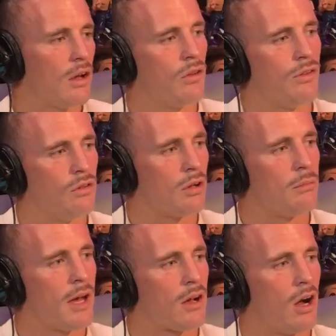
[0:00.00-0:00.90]
those views.
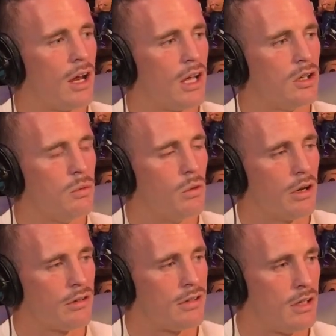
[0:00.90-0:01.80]
I'm that guy that you
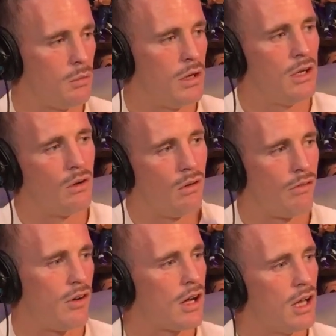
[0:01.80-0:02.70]
want to see win or
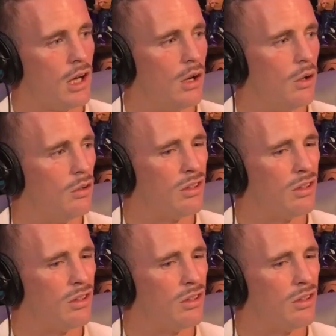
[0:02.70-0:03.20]
fucking lose.